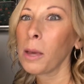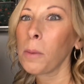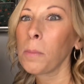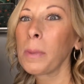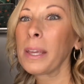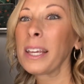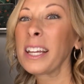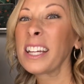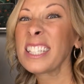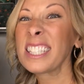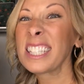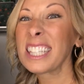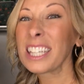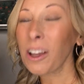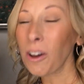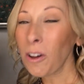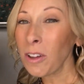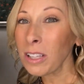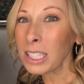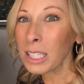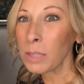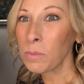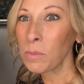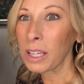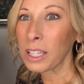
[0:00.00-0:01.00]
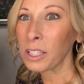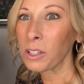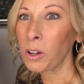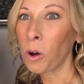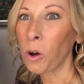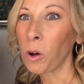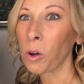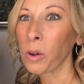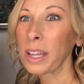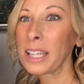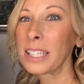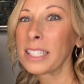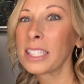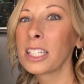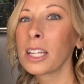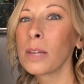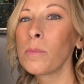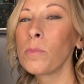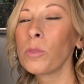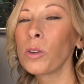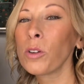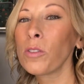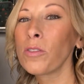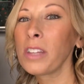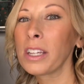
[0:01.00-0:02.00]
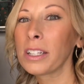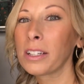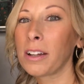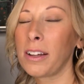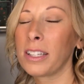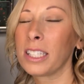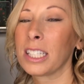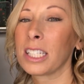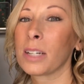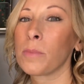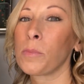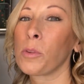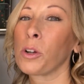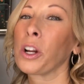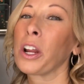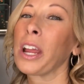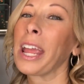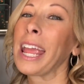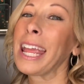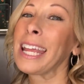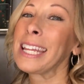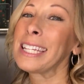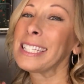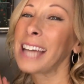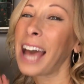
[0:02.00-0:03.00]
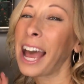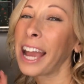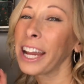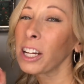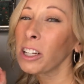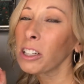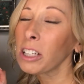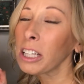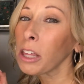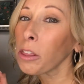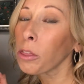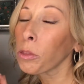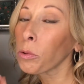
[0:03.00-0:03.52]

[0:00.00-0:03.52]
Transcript: because the ultimate goal is to move the customer entirely